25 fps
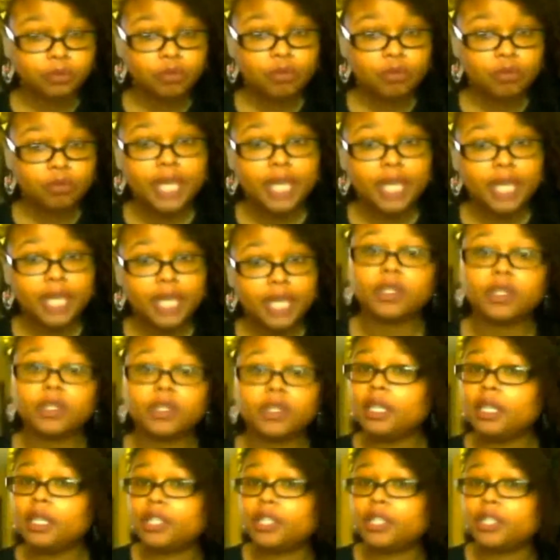And definitely
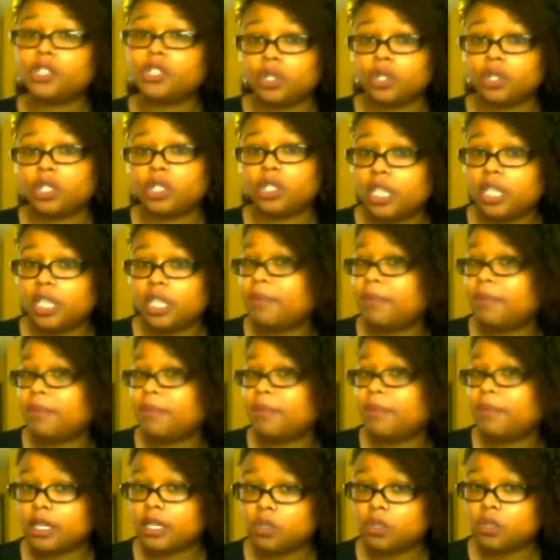list your achievements
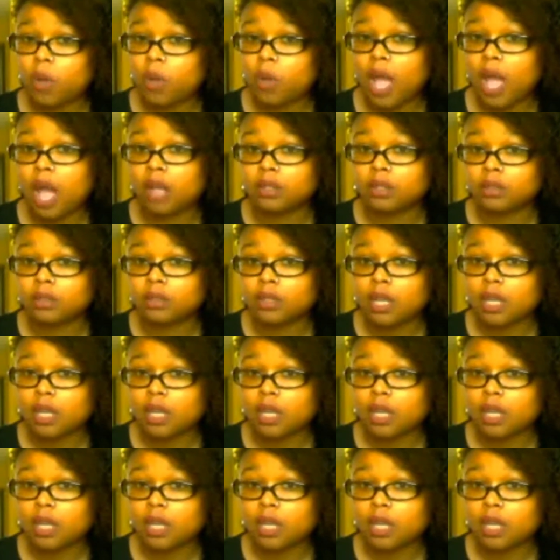as well.